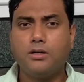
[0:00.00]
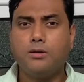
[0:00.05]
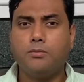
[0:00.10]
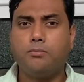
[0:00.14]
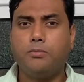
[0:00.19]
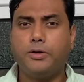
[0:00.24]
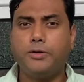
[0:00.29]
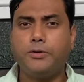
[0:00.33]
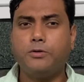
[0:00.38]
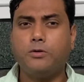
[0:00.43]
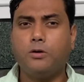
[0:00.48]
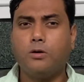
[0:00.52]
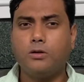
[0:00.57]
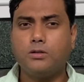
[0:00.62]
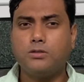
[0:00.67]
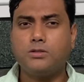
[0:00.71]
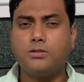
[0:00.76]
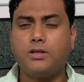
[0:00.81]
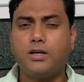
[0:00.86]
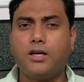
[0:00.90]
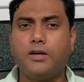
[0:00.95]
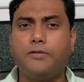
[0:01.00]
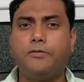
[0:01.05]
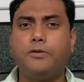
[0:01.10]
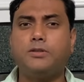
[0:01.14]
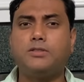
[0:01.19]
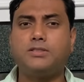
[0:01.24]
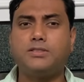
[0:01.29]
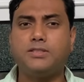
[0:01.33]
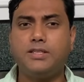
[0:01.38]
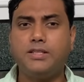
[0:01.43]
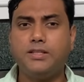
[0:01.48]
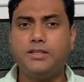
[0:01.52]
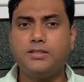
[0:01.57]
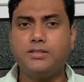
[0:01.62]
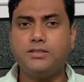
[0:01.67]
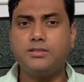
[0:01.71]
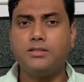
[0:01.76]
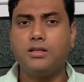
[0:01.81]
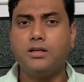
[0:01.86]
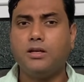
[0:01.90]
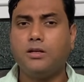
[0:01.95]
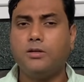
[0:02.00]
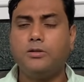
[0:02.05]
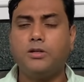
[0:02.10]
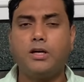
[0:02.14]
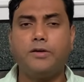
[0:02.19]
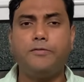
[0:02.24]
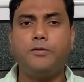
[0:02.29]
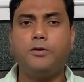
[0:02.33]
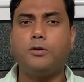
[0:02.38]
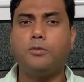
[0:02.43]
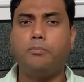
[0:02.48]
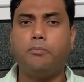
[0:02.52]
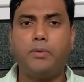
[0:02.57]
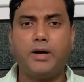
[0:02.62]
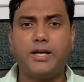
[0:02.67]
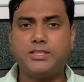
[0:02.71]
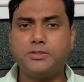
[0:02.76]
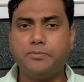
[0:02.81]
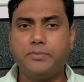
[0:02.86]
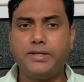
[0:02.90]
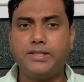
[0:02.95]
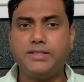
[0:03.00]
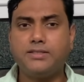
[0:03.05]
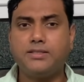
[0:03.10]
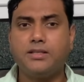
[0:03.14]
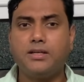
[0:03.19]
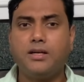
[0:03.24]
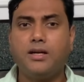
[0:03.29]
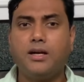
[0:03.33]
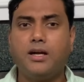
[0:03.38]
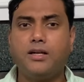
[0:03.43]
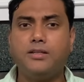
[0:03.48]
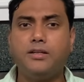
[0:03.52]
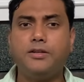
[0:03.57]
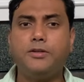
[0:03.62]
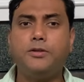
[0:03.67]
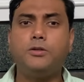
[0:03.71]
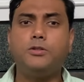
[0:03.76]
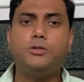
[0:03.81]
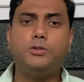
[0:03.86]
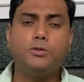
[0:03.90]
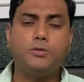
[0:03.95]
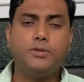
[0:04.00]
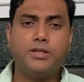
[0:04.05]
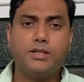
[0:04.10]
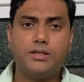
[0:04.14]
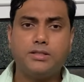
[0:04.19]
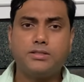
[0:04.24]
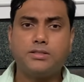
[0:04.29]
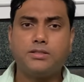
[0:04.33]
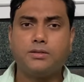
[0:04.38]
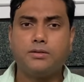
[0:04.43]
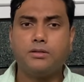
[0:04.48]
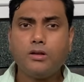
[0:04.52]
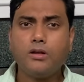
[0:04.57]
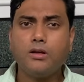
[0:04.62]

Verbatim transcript: but you also have your seniors, you have your batchmates, and then your juniors.